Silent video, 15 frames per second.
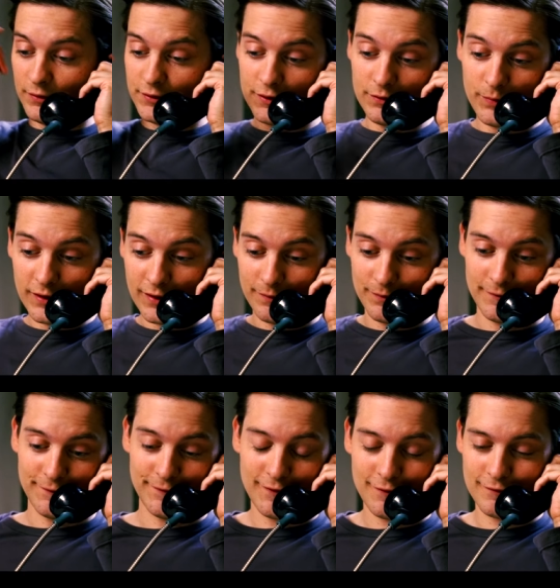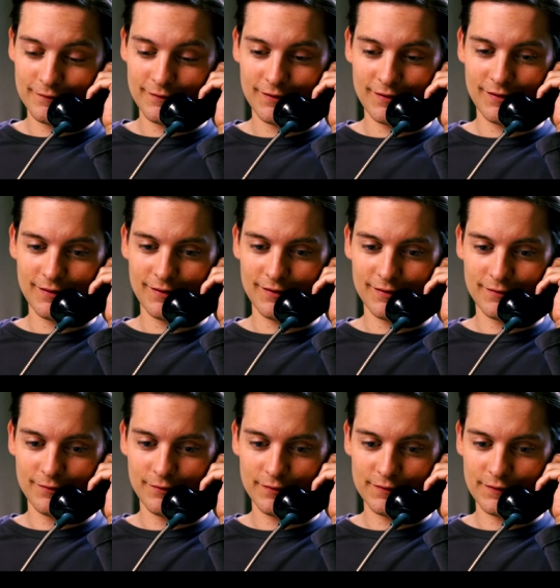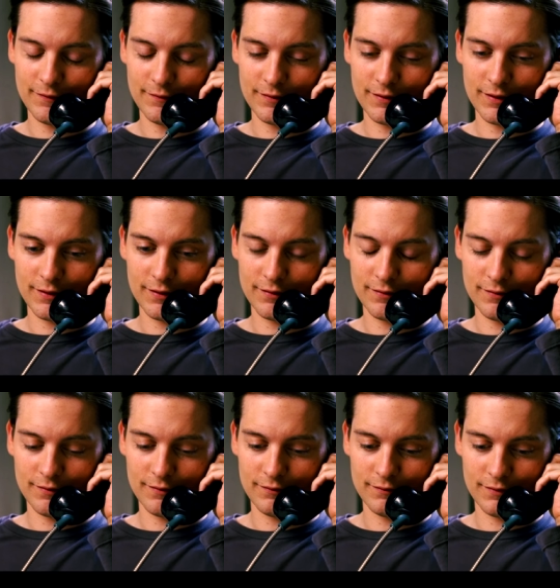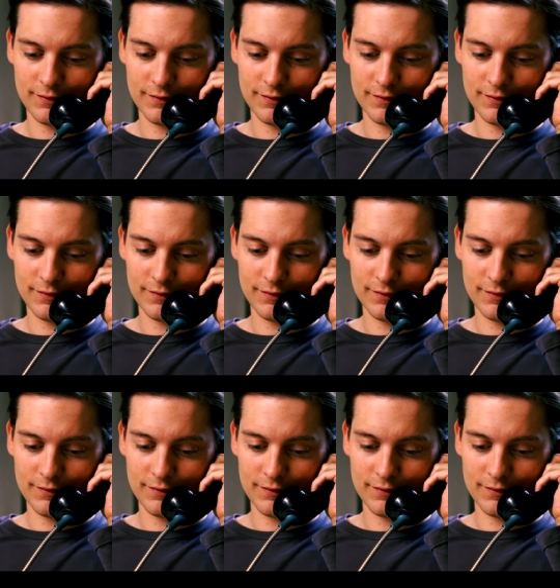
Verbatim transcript: Wish she'd pick up the phone. I don't know what's going on or